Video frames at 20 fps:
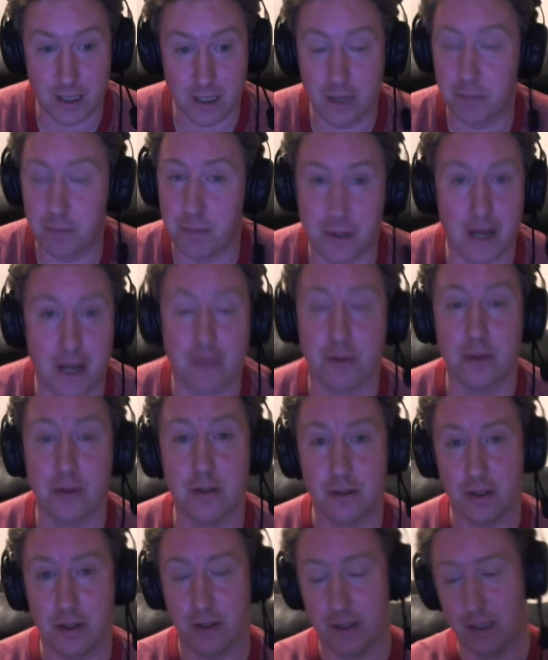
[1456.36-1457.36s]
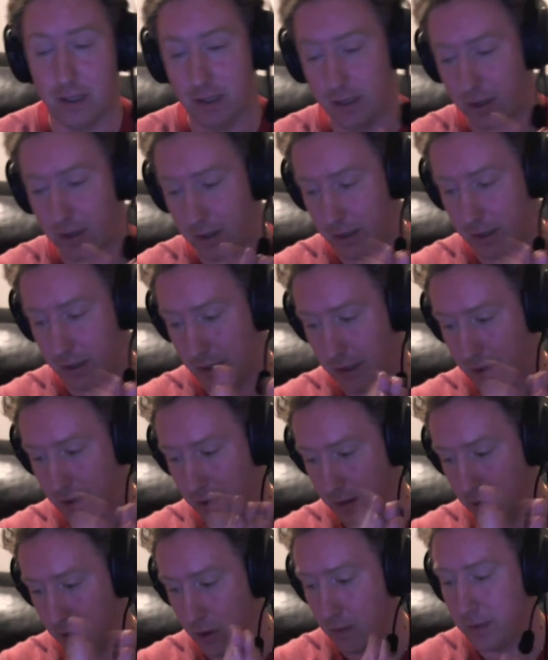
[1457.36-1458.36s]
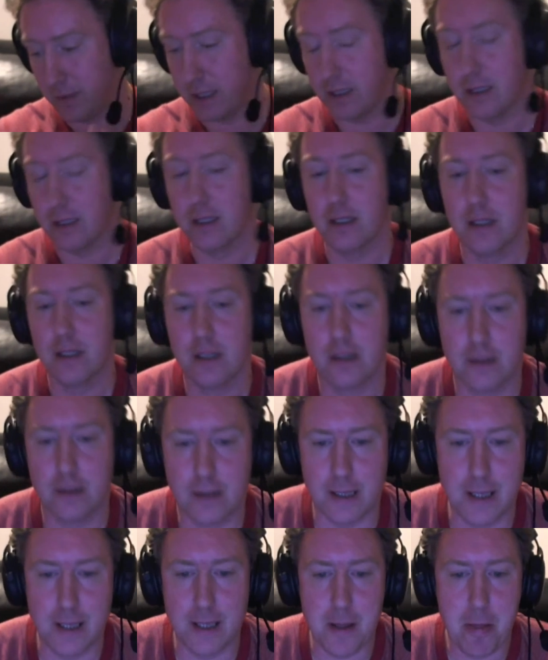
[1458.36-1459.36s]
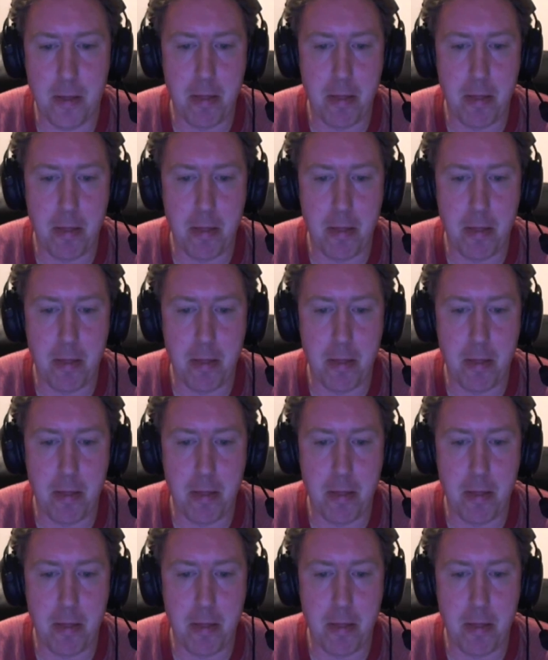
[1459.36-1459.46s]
bravo on the on the comedy, right?